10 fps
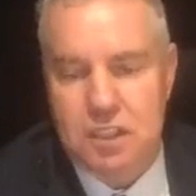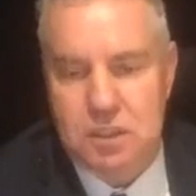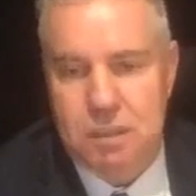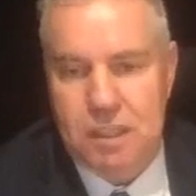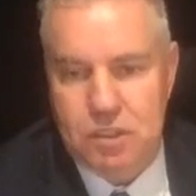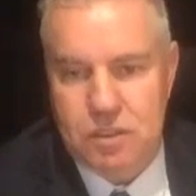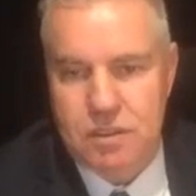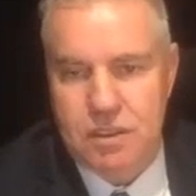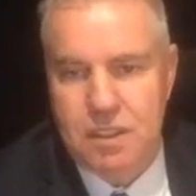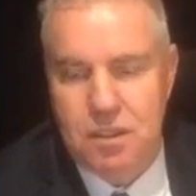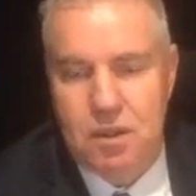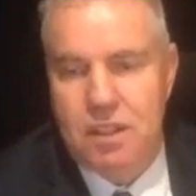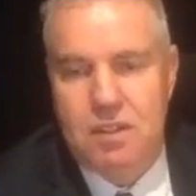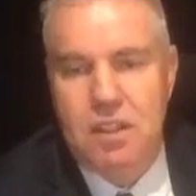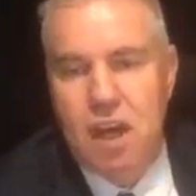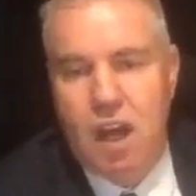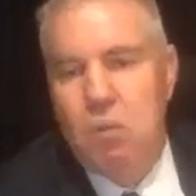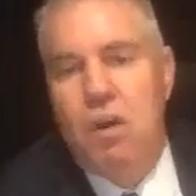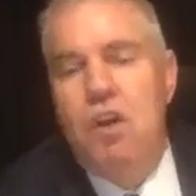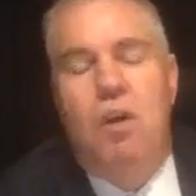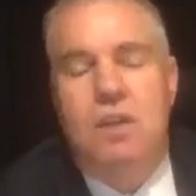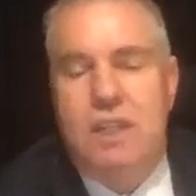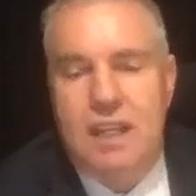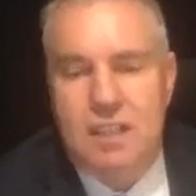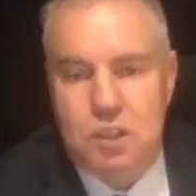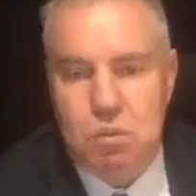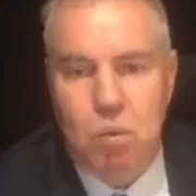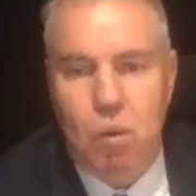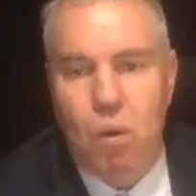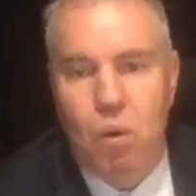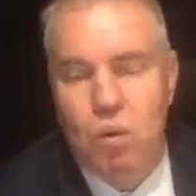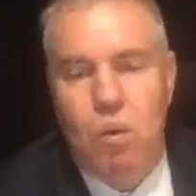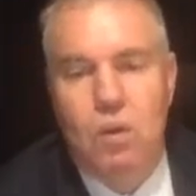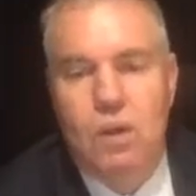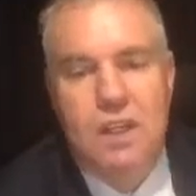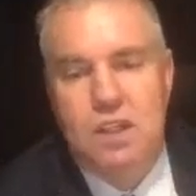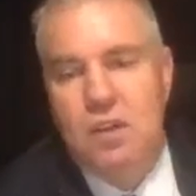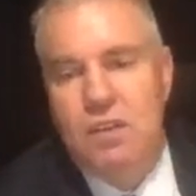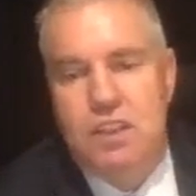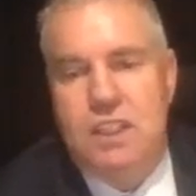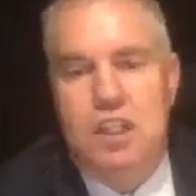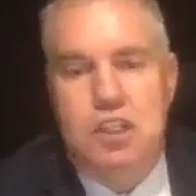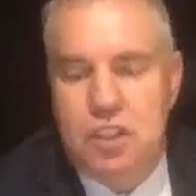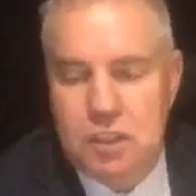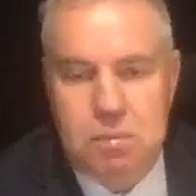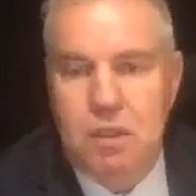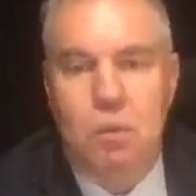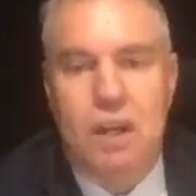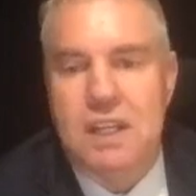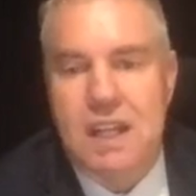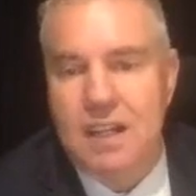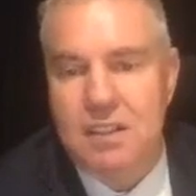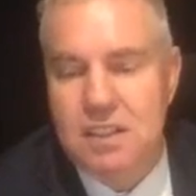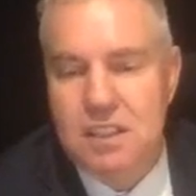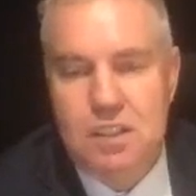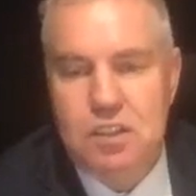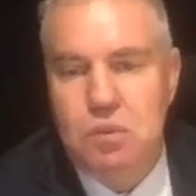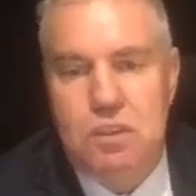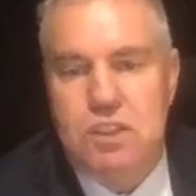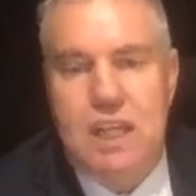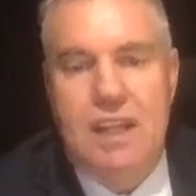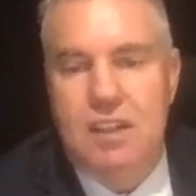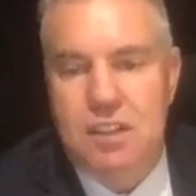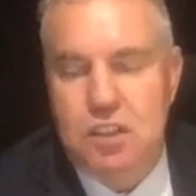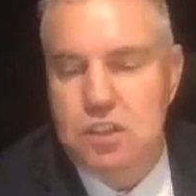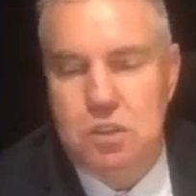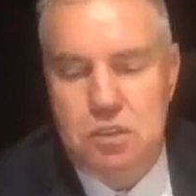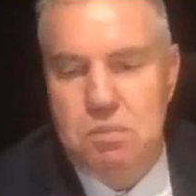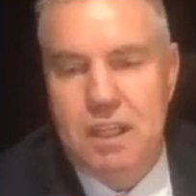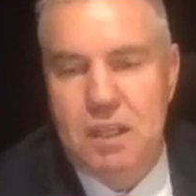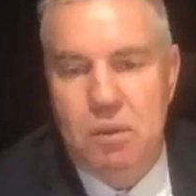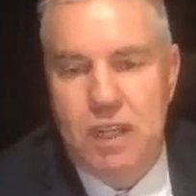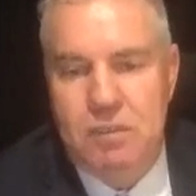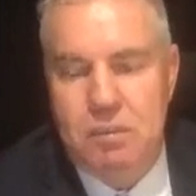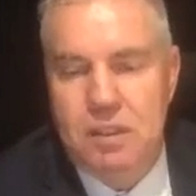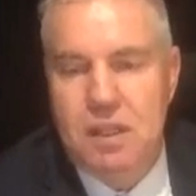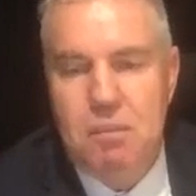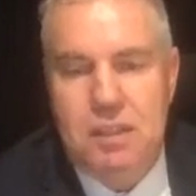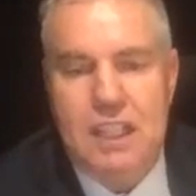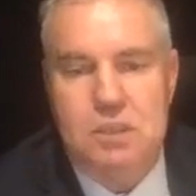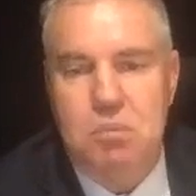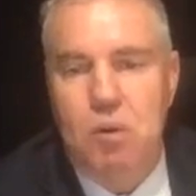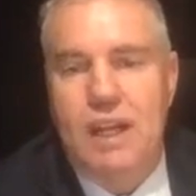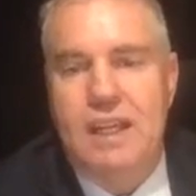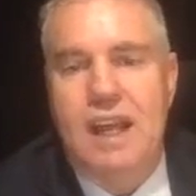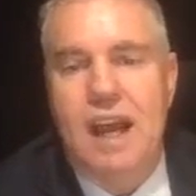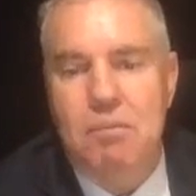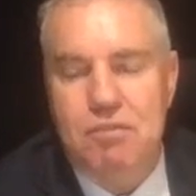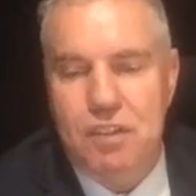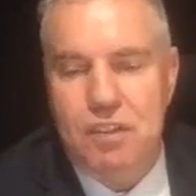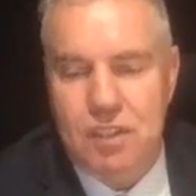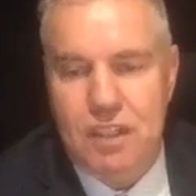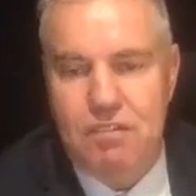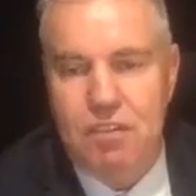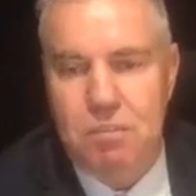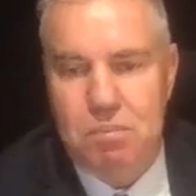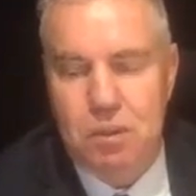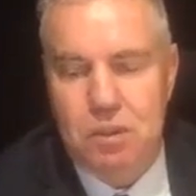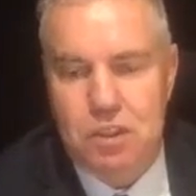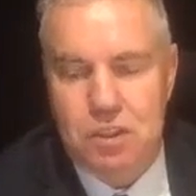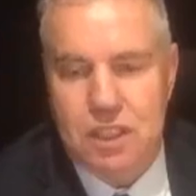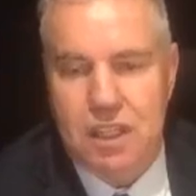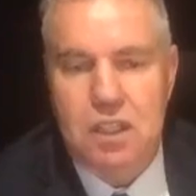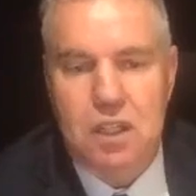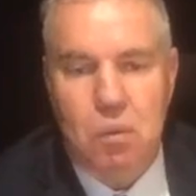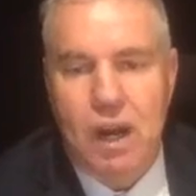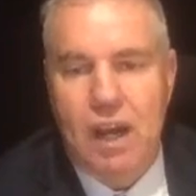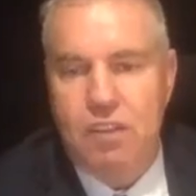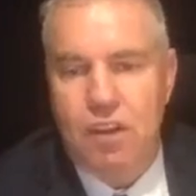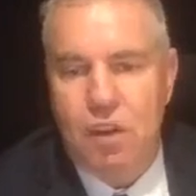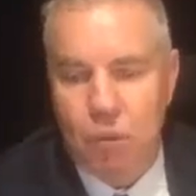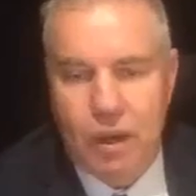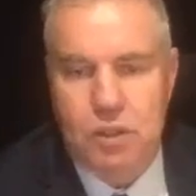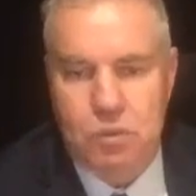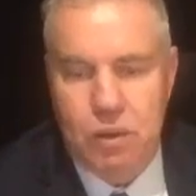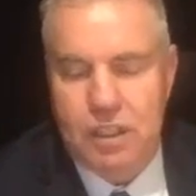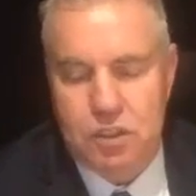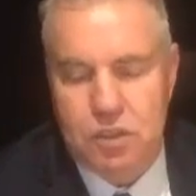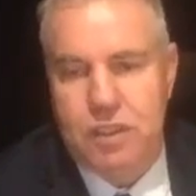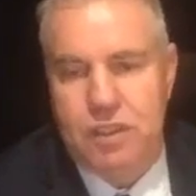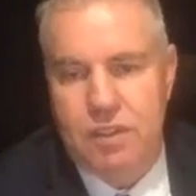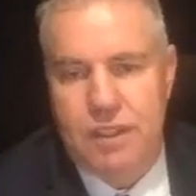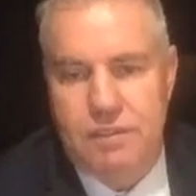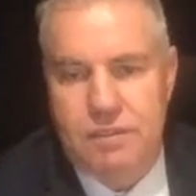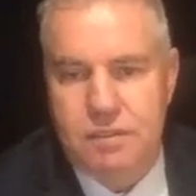inspection. That I want to knock down this wall, or this kitchen has been redone to a standard that suits me or whatever. But that's more a comfort thing for the purchaser rather than a regulatory thing.